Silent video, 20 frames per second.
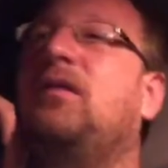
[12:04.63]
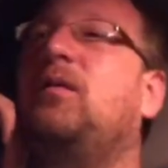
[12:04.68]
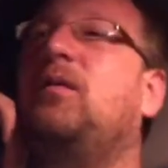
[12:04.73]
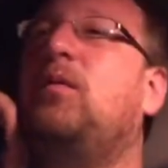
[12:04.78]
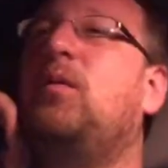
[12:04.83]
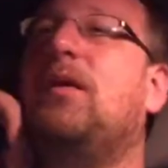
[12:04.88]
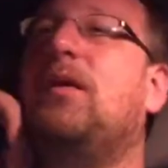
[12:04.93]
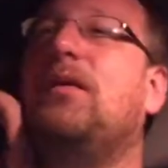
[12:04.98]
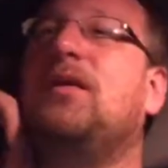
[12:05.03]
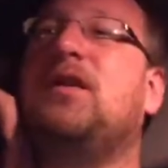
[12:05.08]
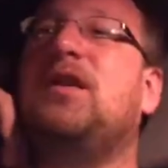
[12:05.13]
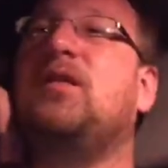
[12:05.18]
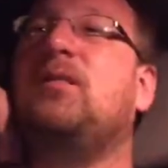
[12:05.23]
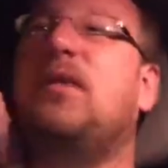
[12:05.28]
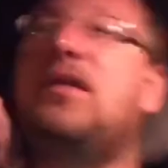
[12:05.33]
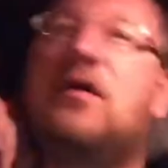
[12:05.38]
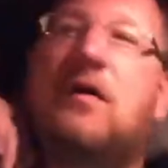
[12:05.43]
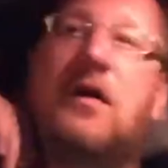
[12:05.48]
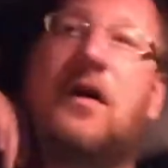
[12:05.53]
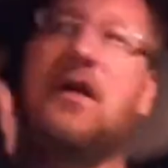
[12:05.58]
whoever's in your
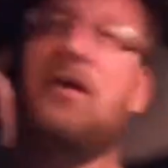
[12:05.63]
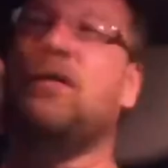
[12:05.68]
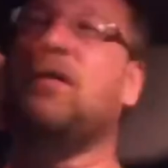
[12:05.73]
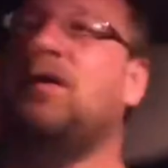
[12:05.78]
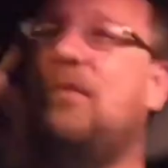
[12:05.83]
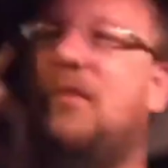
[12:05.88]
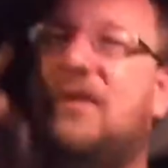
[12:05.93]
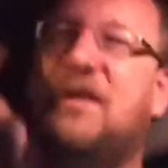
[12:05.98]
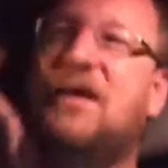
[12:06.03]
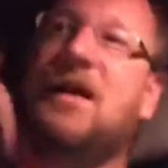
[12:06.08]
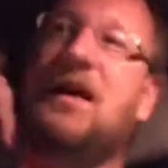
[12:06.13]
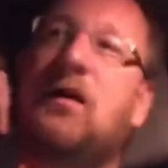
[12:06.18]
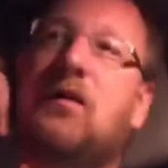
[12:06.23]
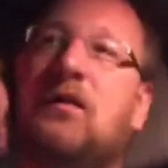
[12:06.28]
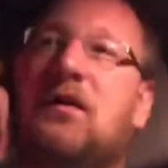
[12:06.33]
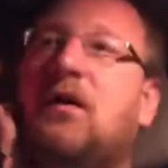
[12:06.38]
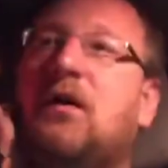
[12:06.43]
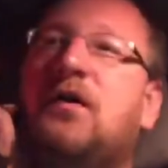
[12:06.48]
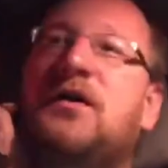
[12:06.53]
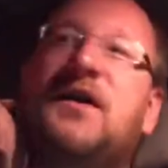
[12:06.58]
minority group, say
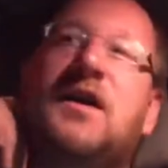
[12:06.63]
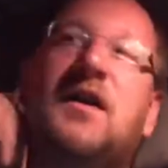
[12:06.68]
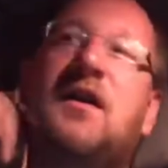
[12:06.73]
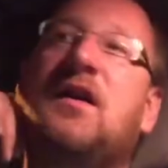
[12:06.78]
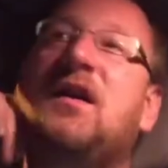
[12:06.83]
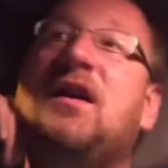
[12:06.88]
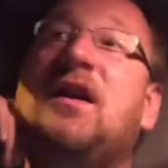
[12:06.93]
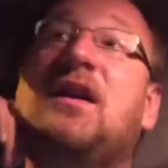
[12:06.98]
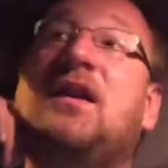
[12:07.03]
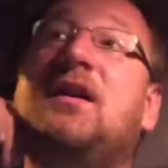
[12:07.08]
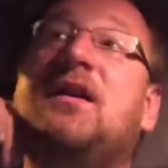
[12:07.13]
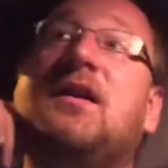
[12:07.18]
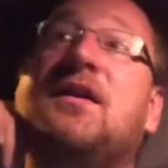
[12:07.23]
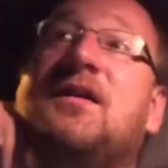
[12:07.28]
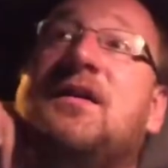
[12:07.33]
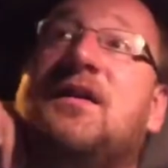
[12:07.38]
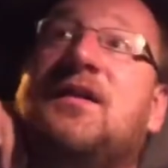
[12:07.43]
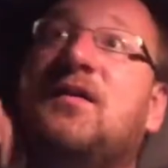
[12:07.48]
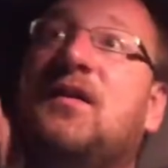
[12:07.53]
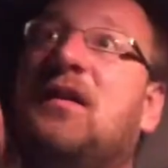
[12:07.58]
we're all Cherokee Indians
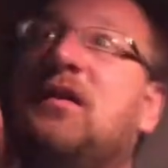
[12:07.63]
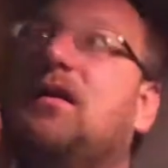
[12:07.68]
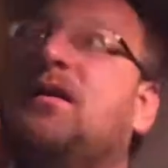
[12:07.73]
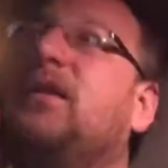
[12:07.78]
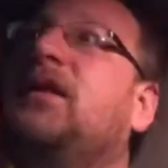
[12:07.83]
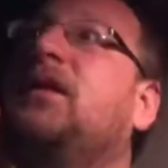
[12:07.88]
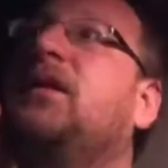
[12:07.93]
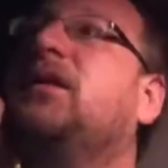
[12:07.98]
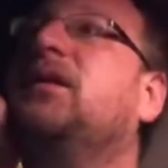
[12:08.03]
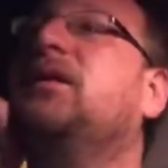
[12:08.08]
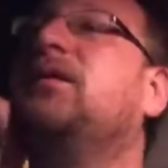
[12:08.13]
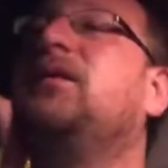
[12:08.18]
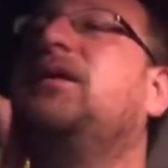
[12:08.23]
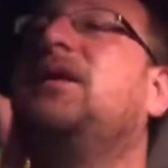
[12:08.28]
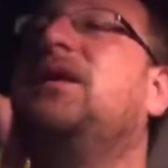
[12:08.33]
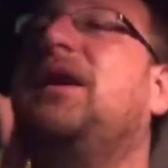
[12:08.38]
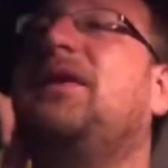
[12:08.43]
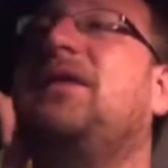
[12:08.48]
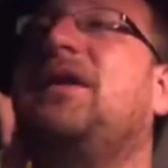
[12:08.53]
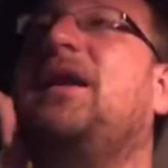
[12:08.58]
and the Trail of Tears, it's not